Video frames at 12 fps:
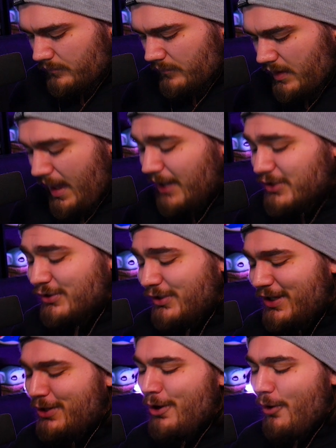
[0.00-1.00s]

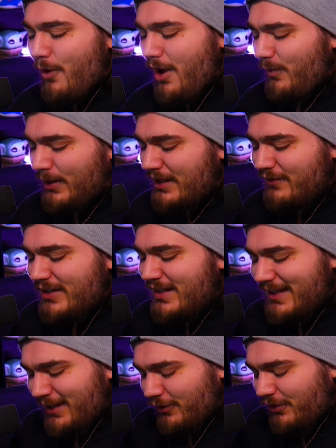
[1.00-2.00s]
Actually, you know what? We don't even need
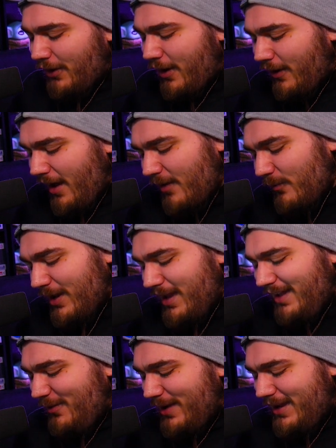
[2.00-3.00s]
to kill the Darkrai. We
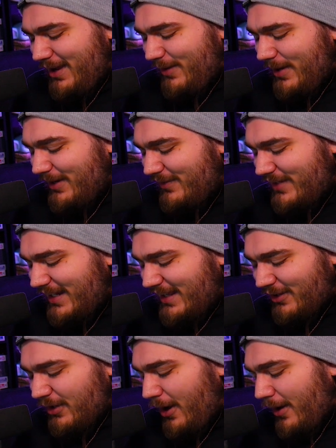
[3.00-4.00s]
don't even need to
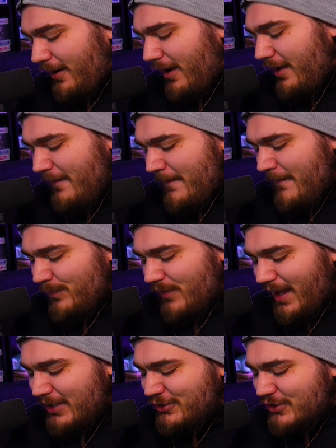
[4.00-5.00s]
kill the Darkrai.
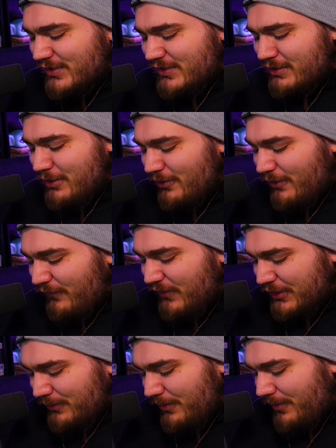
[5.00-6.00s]
I can just secure the
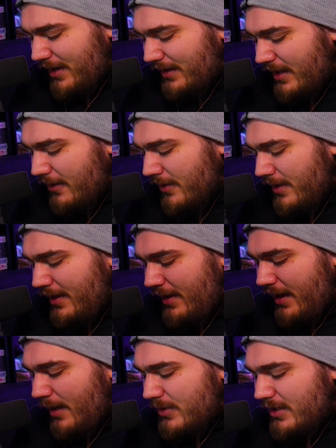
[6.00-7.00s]
victory right now.
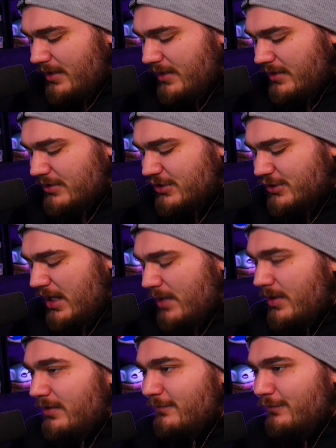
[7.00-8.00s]
I'm gonna
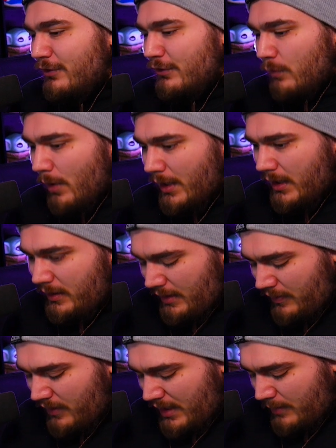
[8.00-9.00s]
Shaman for 20,
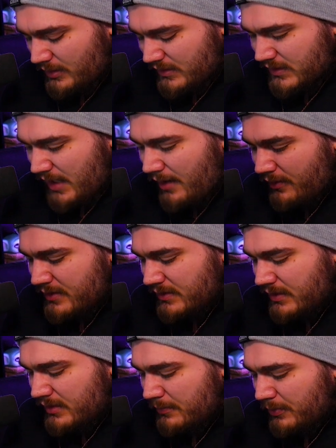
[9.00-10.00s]
and then I'm gonna Cyrus
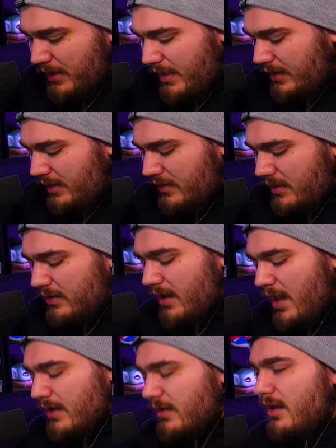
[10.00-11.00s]
it into play, and then
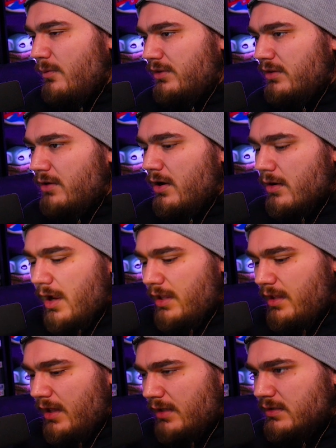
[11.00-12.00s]
knock it out with the
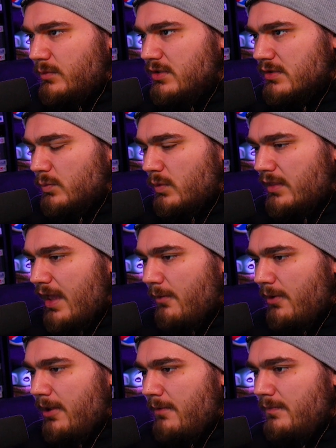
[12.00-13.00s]
Darkrai EX, and we just win that way.